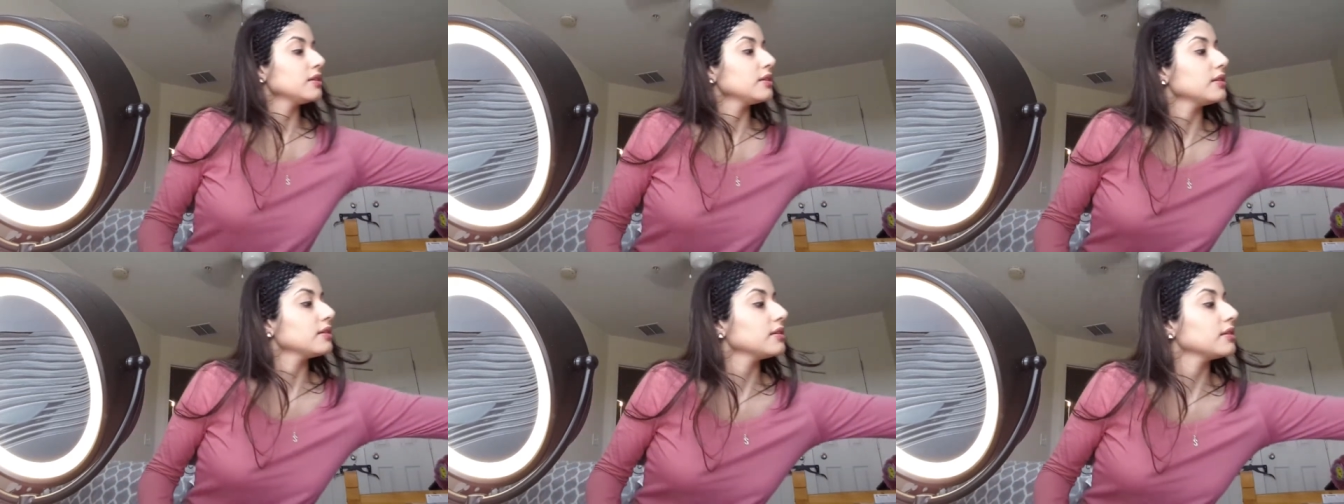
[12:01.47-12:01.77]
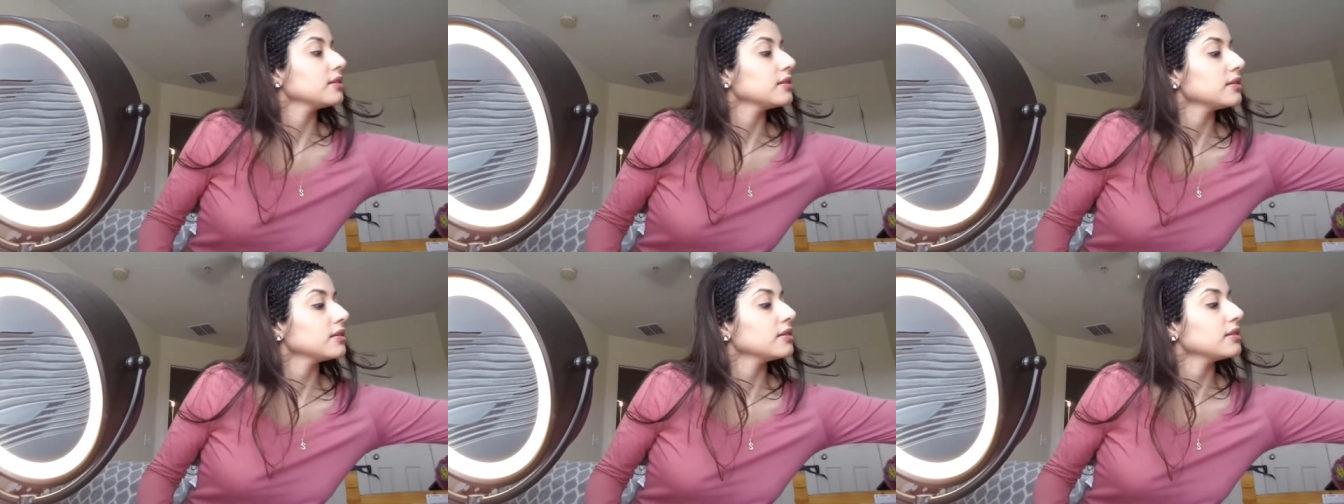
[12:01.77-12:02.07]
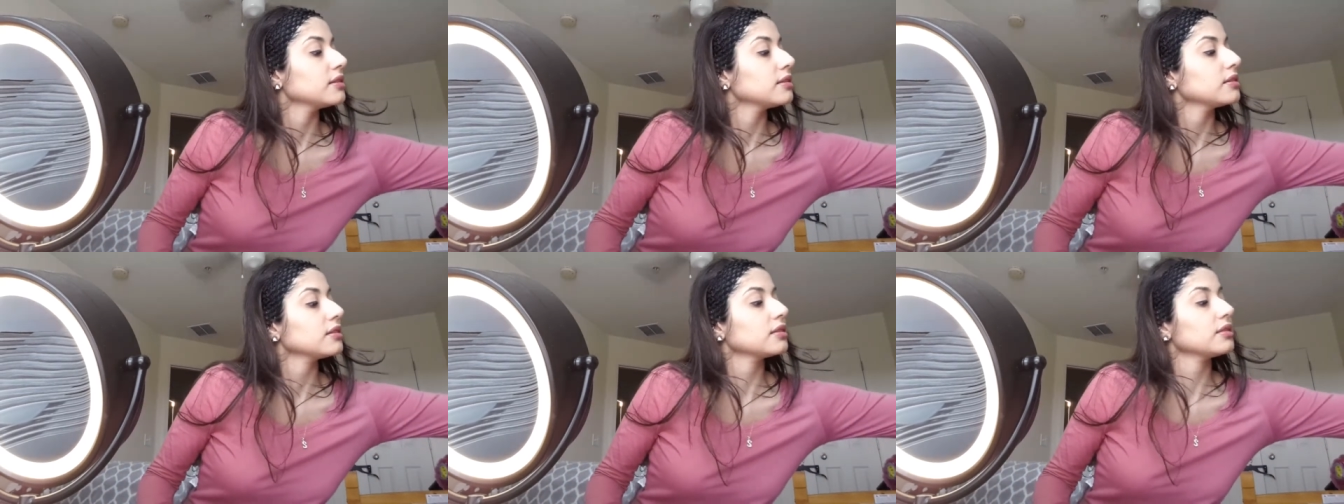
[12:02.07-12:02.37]
Put
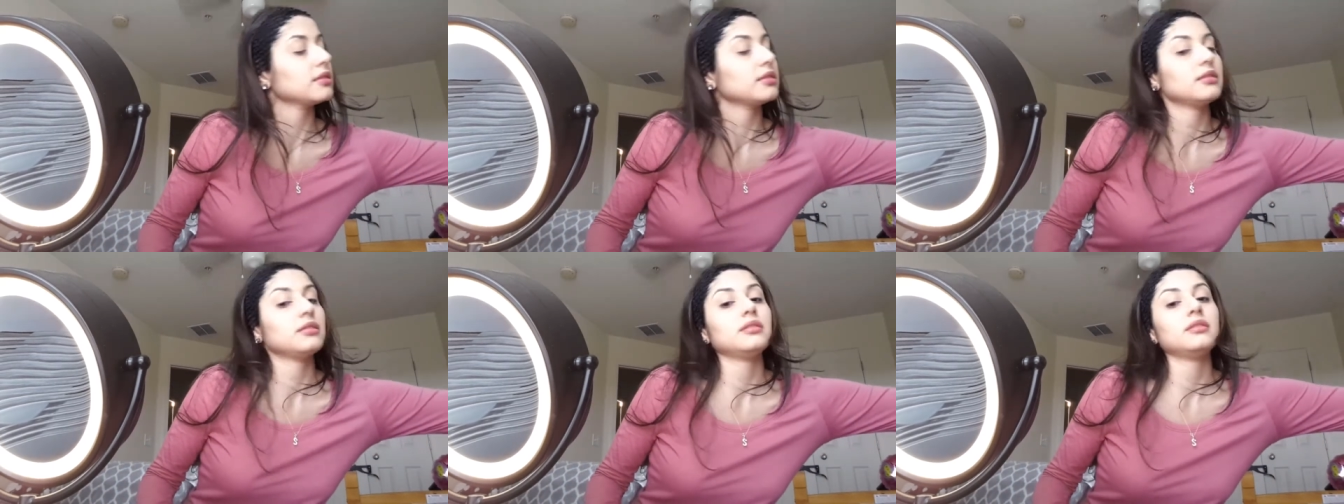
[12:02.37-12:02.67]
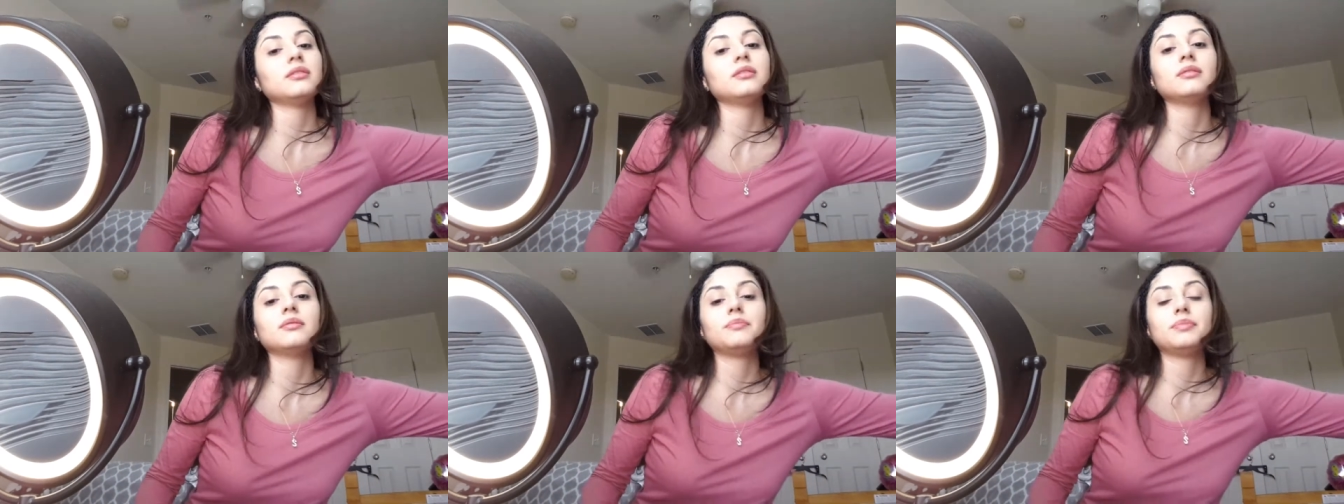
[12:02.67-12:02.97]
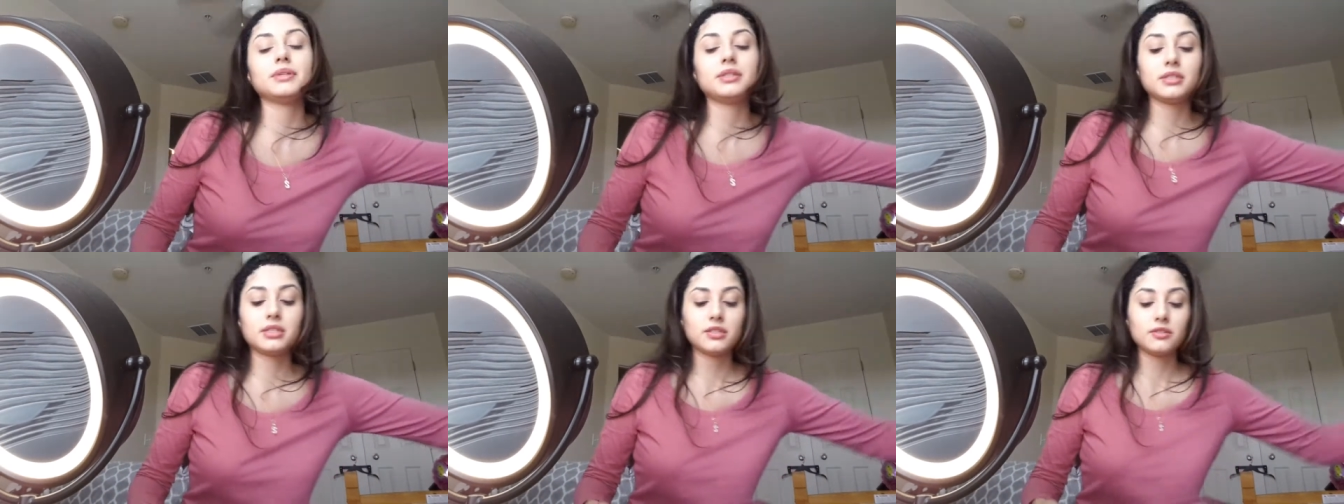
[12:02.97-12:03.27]

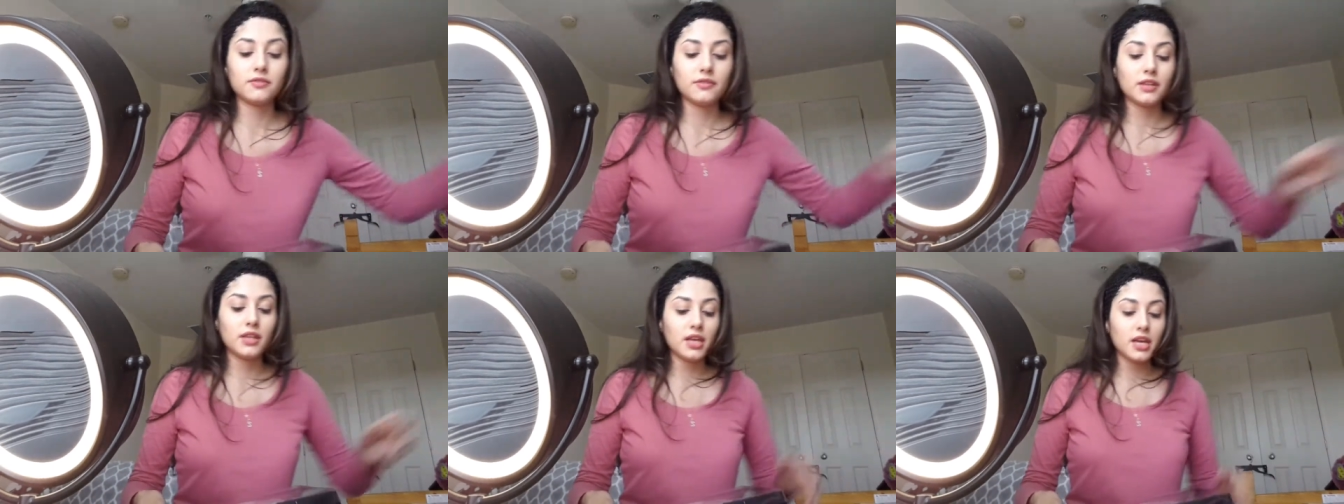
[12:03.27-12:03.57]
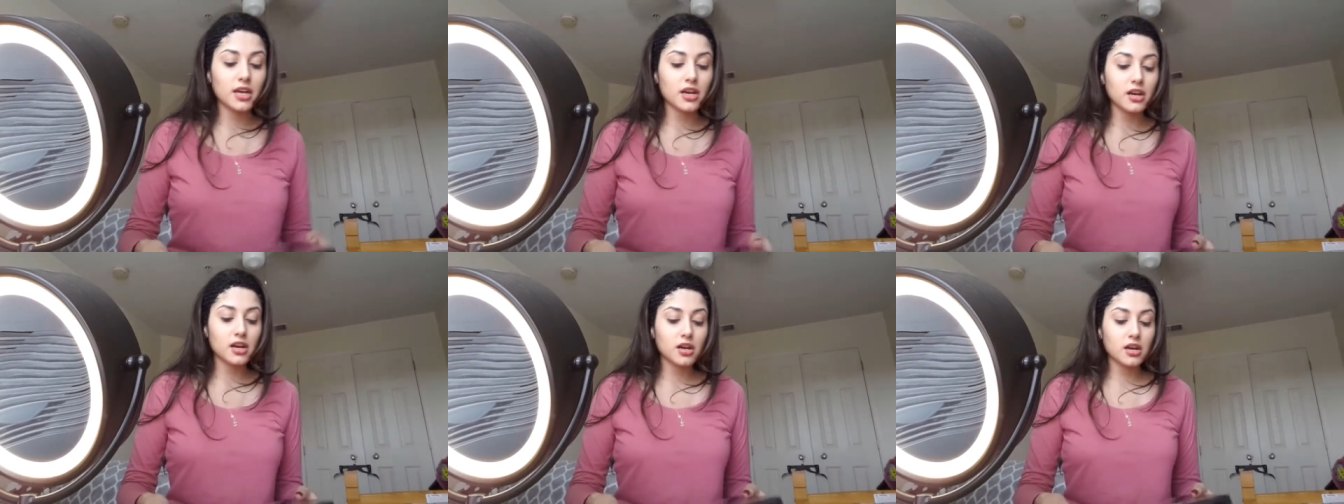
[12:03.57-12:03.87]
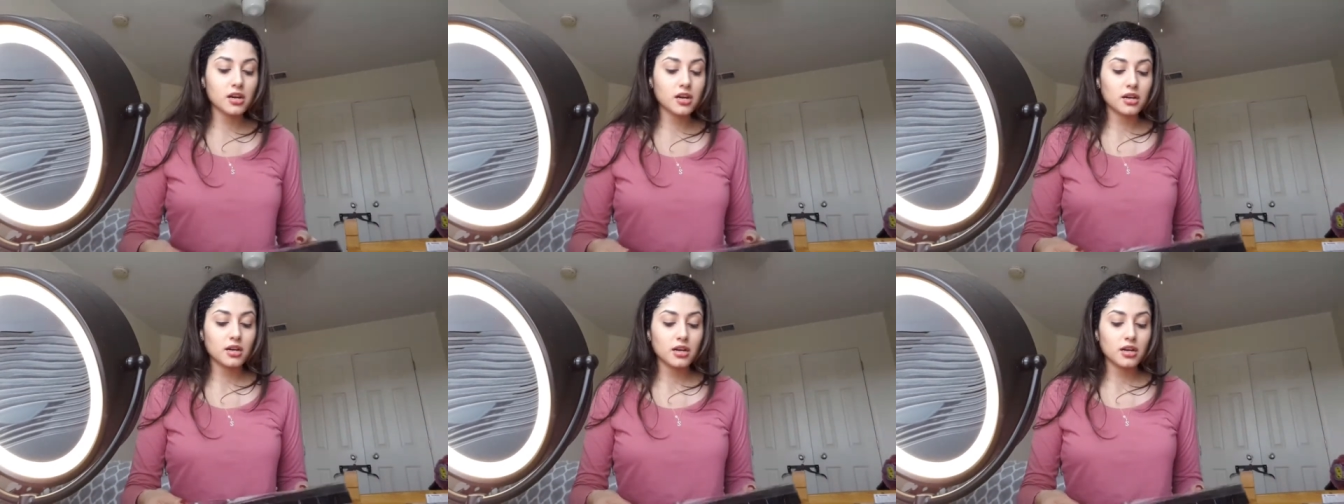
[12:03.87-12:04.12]
this over there.